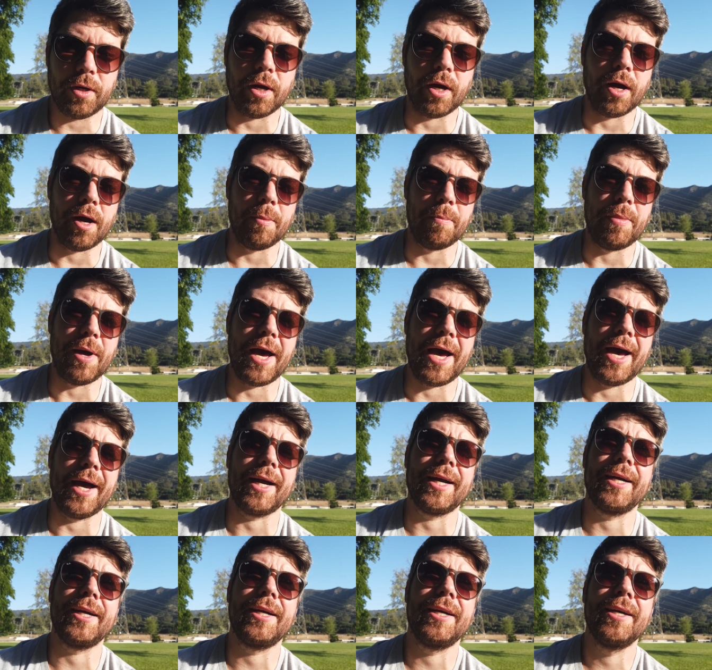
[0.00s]
uh,
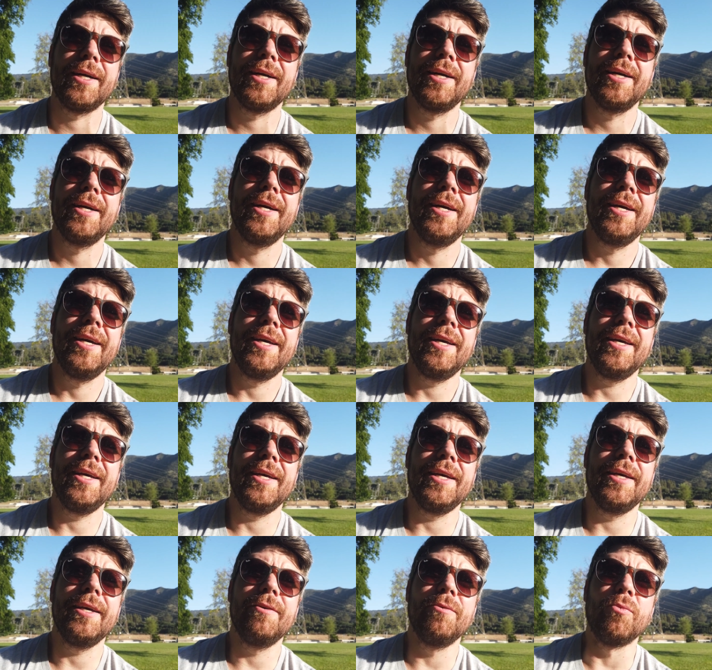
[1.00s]
back
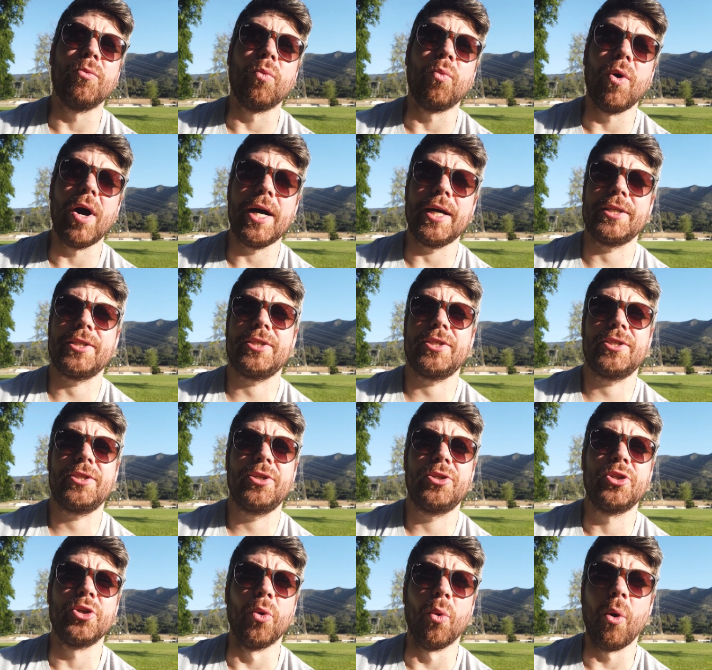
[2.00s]

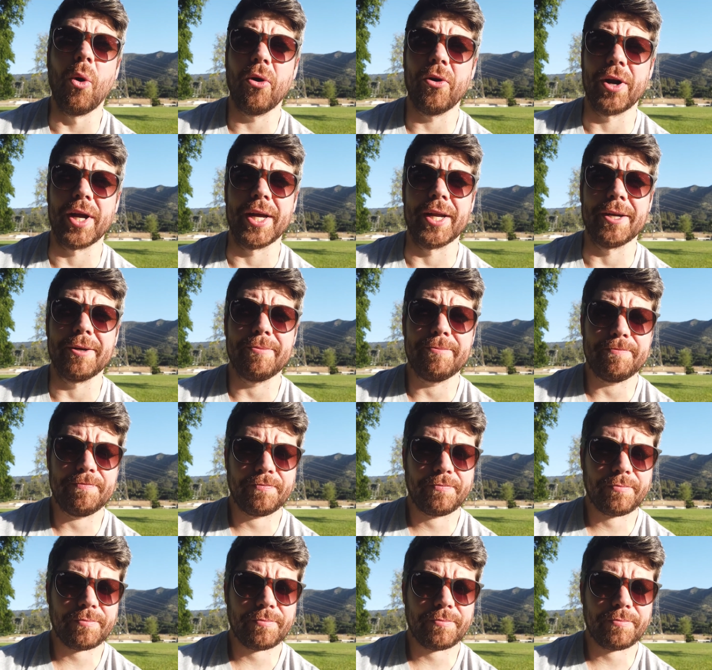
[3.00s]
west to Oregon.